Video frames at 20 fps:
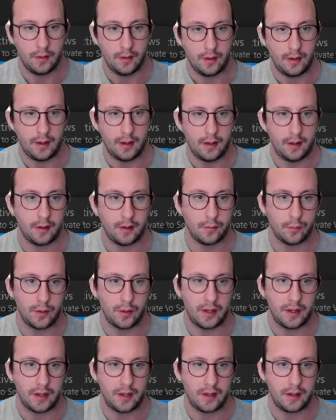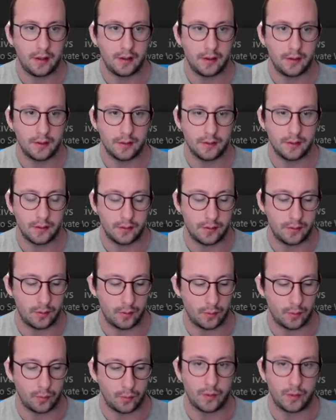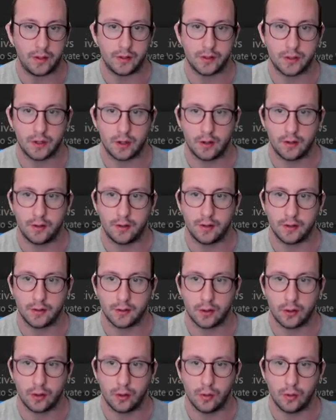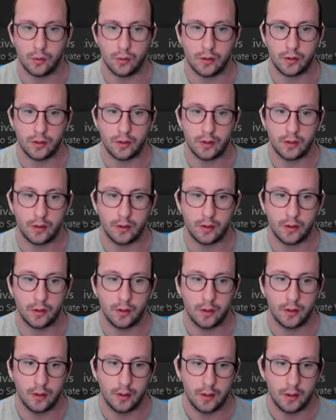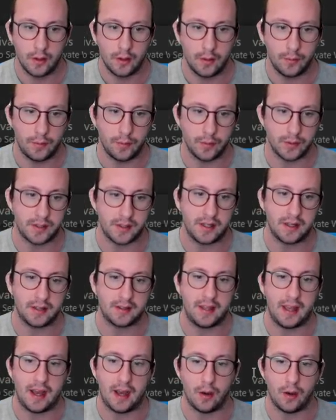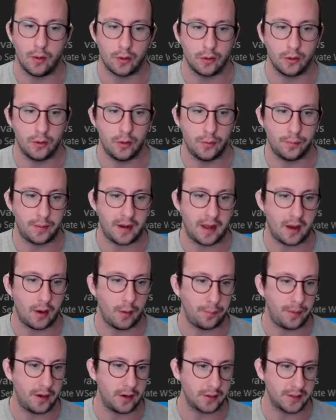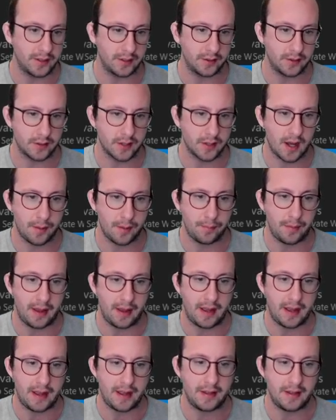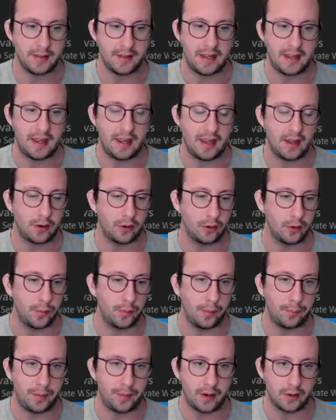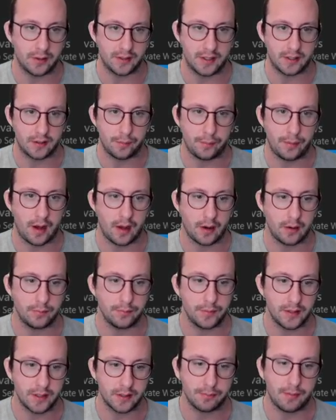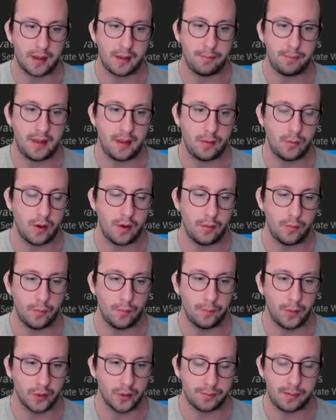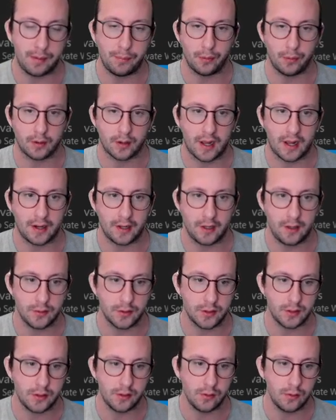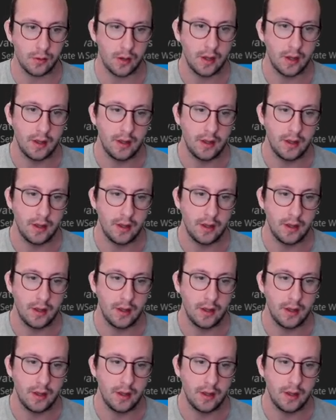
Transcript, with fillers: and we restarted this code, we will see that the outer loop now appears at the top and the inner loop appears at the bottom. This might be what most people are kind of used to